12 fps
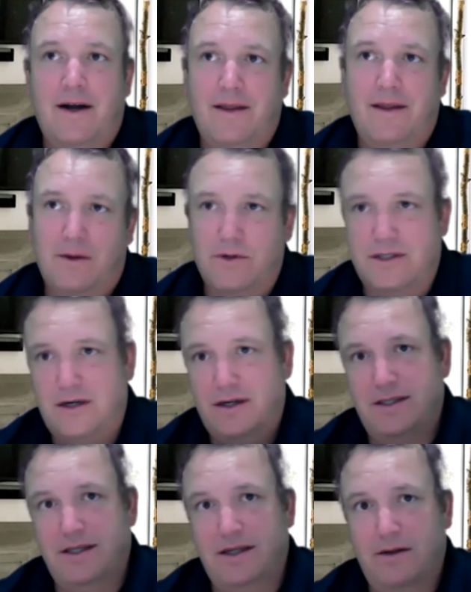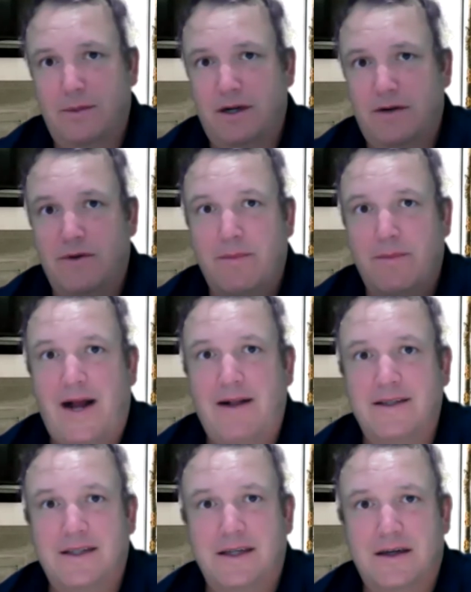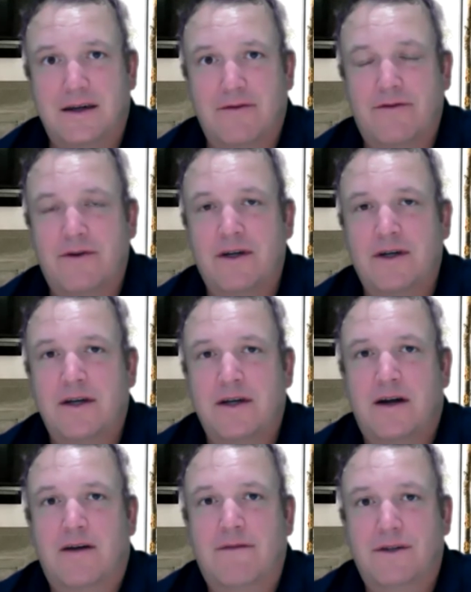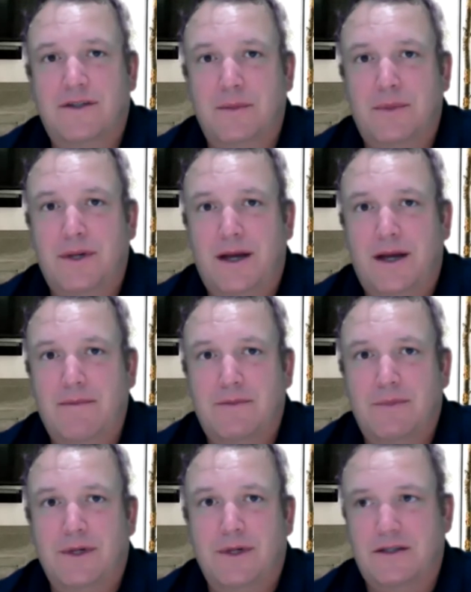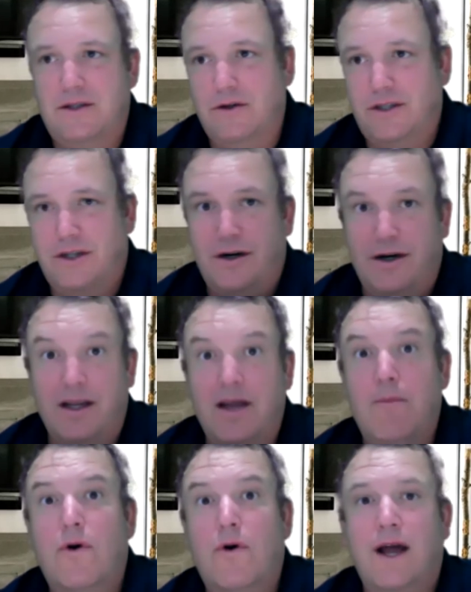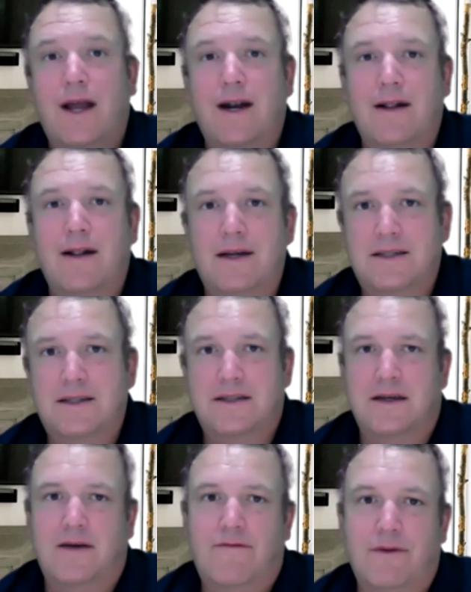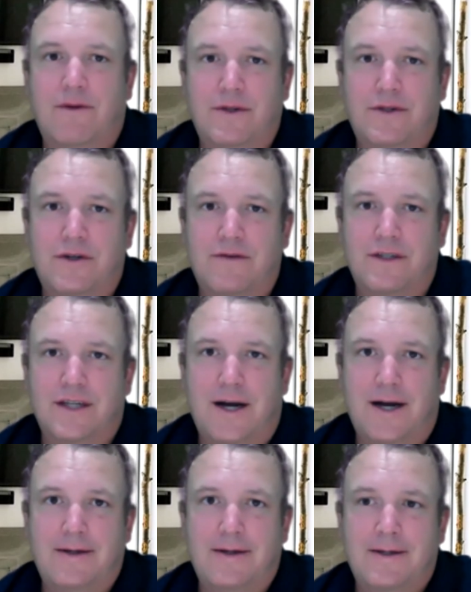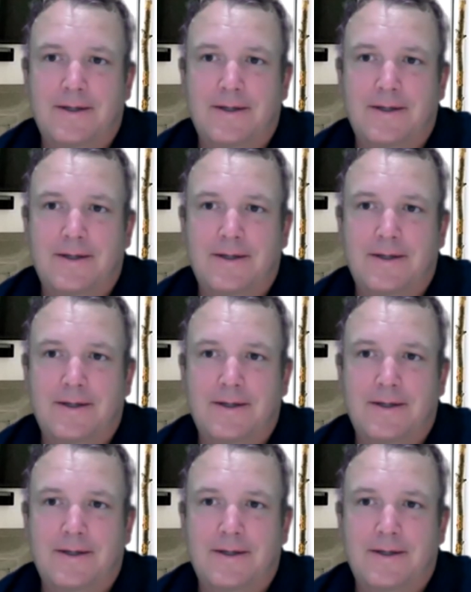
I think we're starting to see a little bit of rebalancing of of those CPMs because you're starting to get more analytics um, from the server side.